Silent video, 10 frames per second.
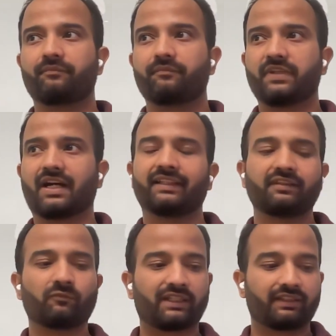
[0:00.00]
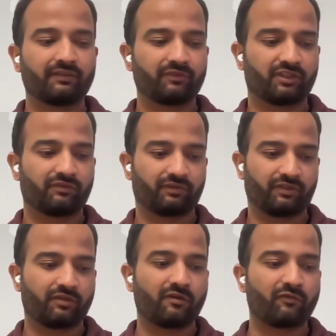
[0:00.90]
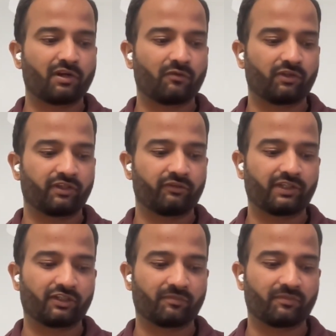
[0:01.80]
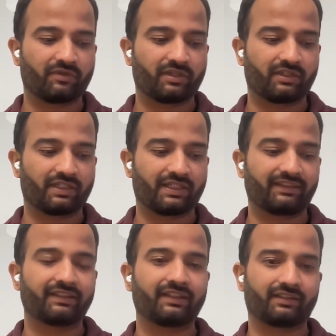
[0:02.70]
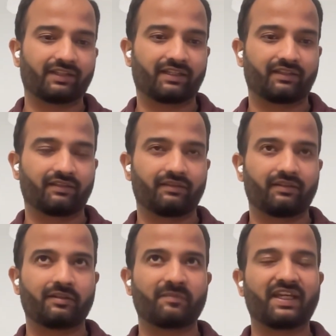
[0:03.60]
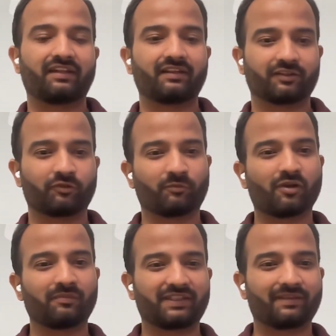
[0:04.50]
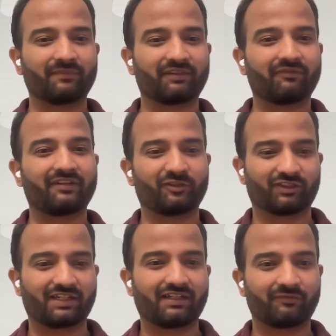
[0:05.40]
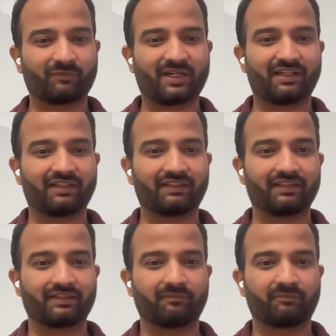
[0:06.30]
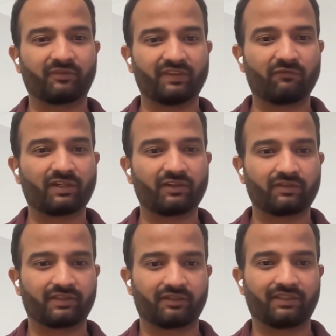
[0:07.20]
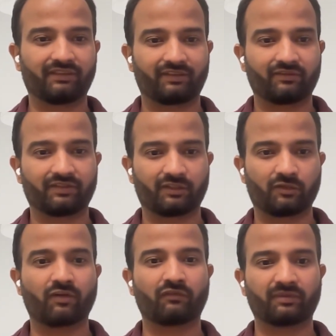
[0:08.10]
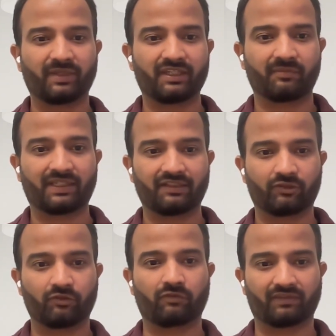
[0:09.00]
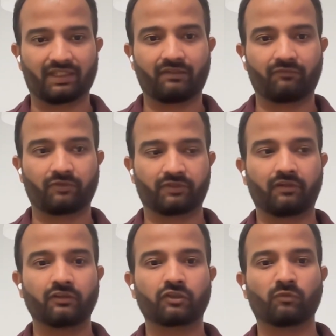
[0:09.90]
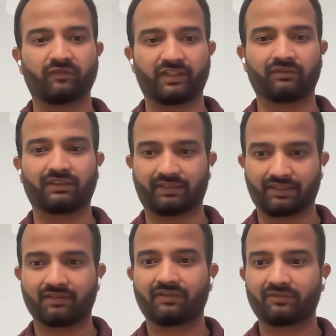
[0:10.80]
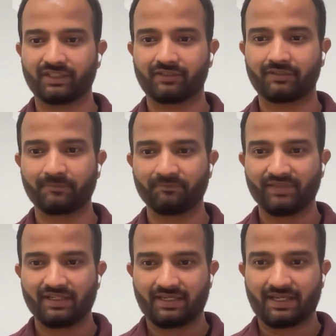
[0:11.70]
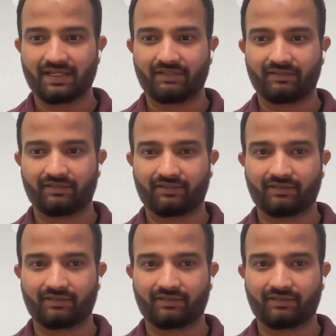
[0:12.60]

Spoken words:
Yeah, I think one thing which I wanted to touch upon, and I think it can be an answer to probably something where we started, Brian, is between 1.0 and 3.0. One of the major milestones what we hit was also moving to the Linux Foundation, and